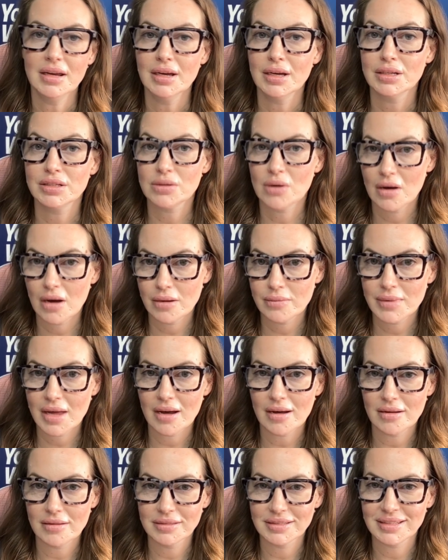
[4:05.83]
So I hope
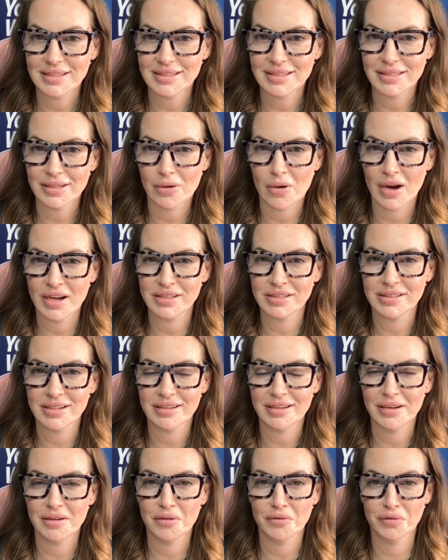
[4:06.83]
that answers the
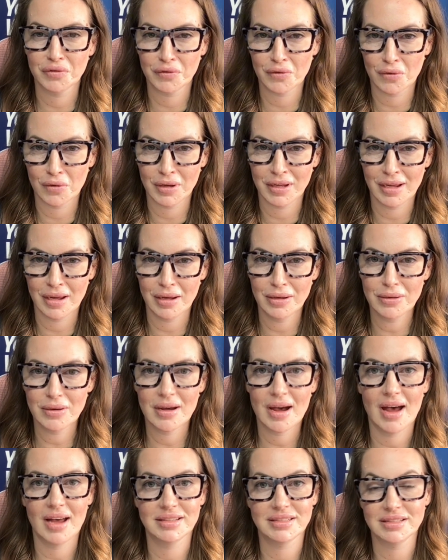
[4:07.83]
question for you
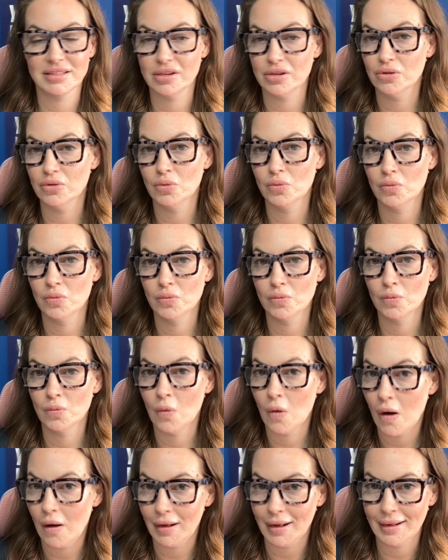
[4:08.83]
as to
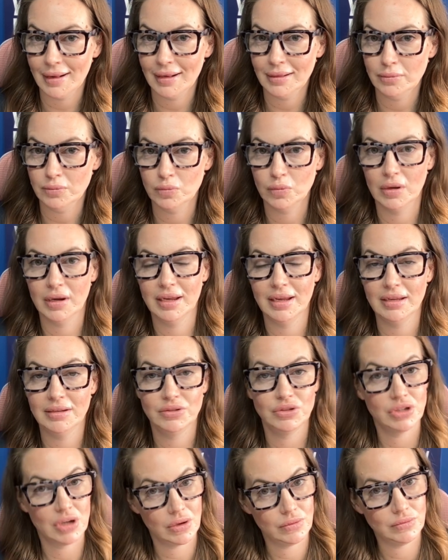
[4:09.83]
why we
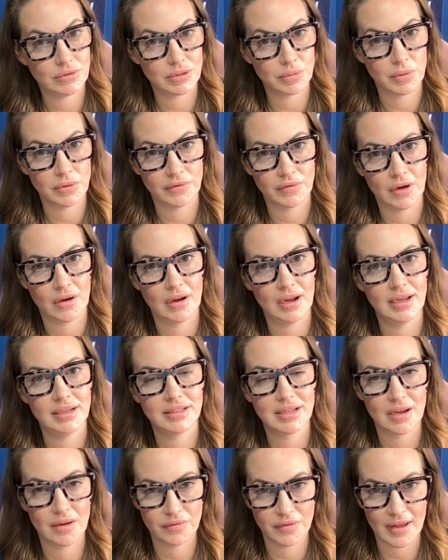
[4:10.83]
don't provide
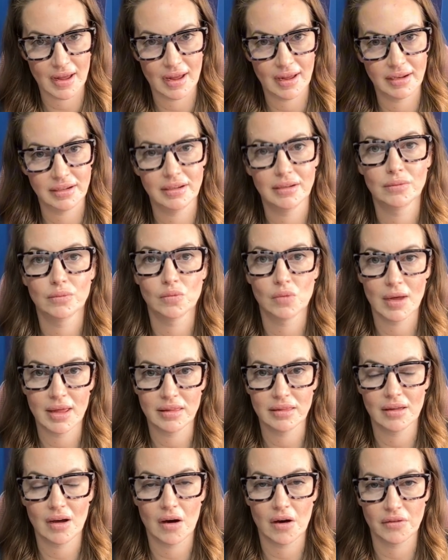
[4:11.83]
a van
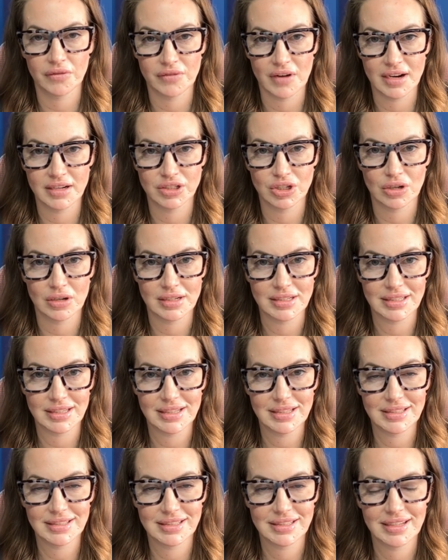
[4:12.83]
with our
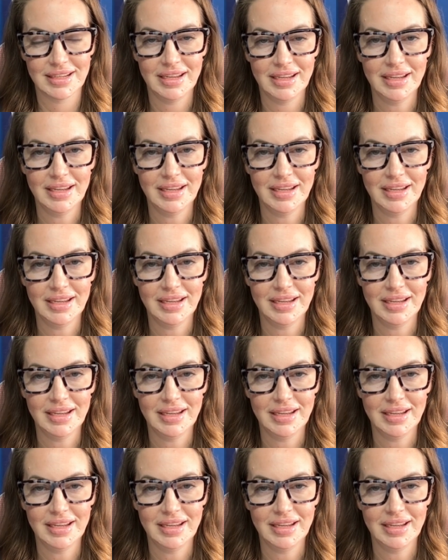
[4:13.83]
franchises.